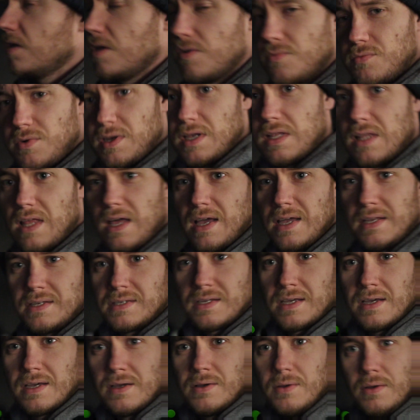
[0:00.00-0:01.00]
and realigned
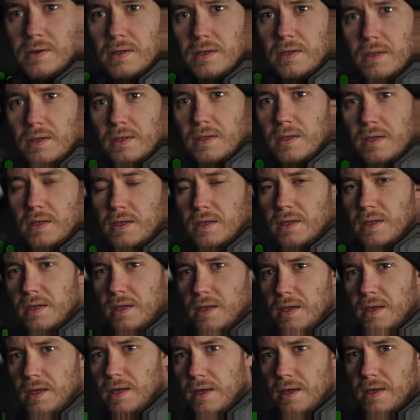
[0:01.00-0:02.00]
now.
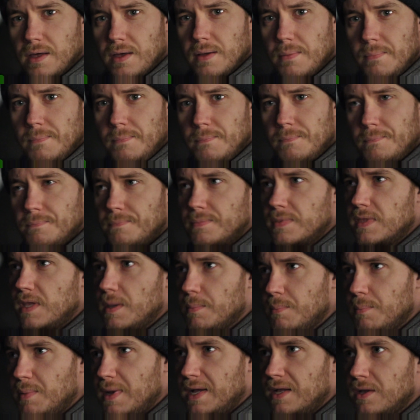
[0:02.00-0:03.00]
I'm
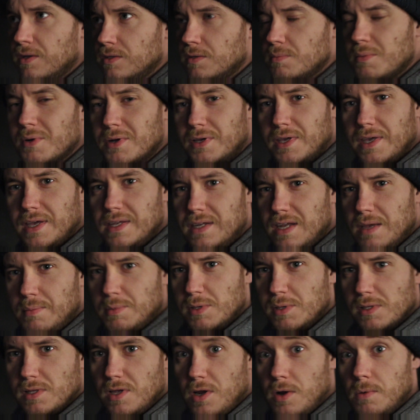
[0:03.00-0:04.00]
back on the Monkeyhead
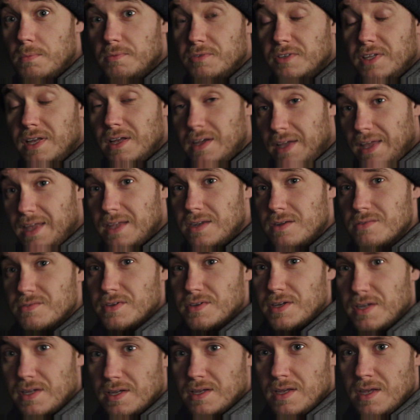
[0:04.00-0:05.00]
Nebula. Hopefully I'll get
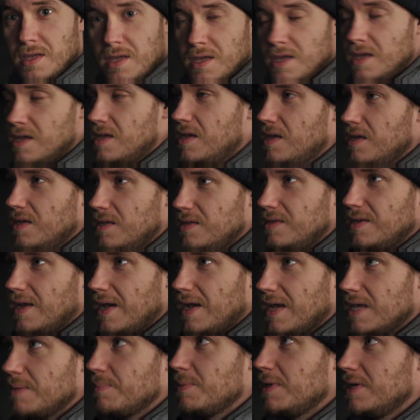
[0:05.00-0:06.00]
another
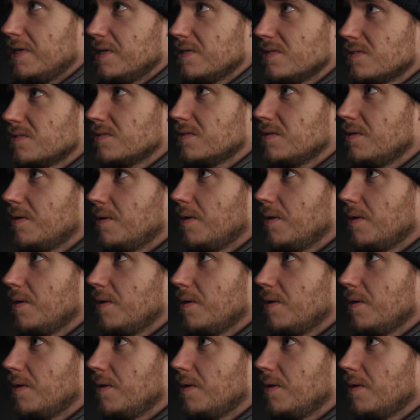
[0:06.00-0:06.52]
90 minutes